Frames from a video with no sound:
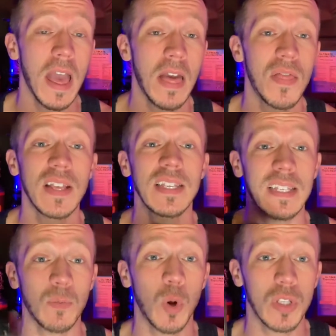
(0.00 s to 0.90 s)
This
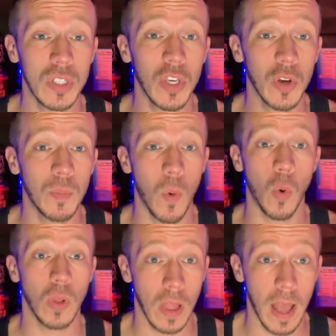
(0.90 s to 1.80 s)
is one scoop
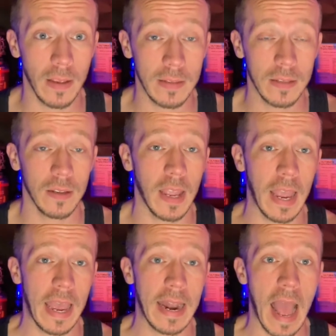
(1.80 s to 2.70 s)
or less,
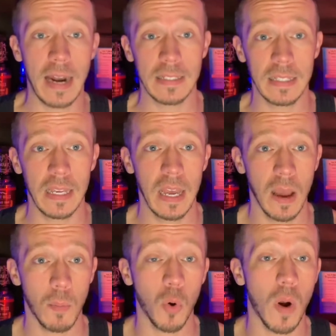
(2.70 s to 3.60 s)
and honestly,
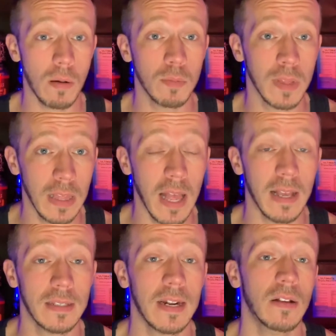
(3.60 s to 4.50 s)
probably
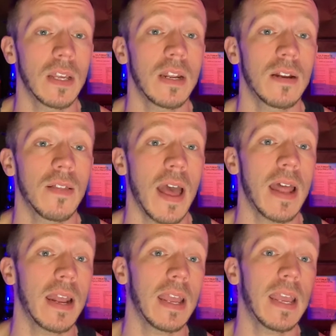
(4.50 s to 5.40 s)
less, and I'll get into
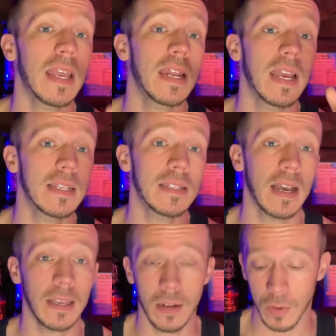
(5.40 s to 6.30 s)
that in a
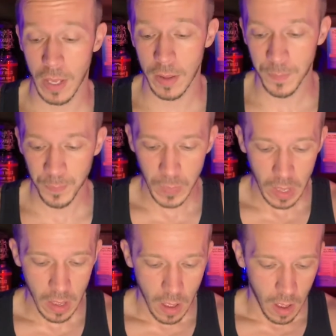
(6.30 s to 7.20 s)
second, okay?
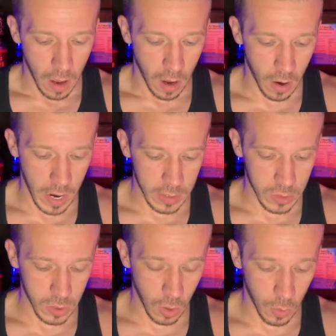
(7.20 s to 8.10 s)
All right,
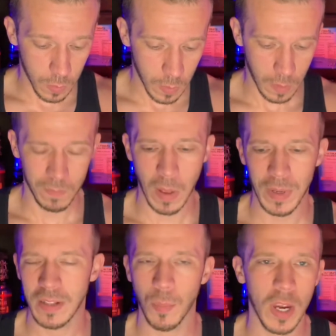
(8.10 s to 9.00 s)
so, I
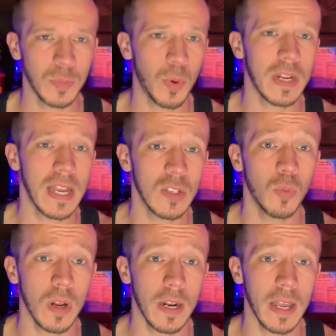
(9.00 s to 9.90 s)
mean, the price point is
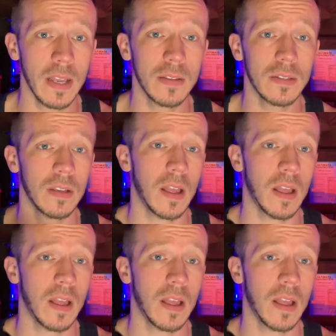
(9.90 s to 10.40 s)
what it is.